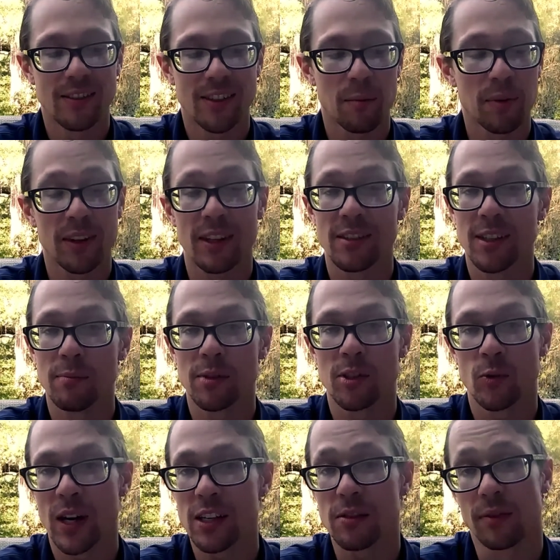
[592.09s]
something that seems
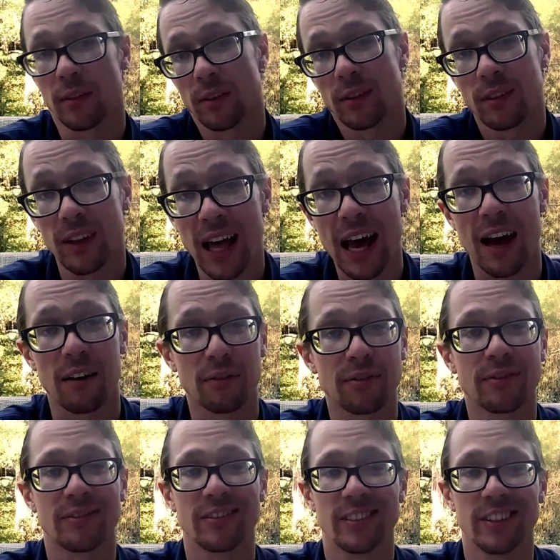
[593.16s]
stressful, laugh,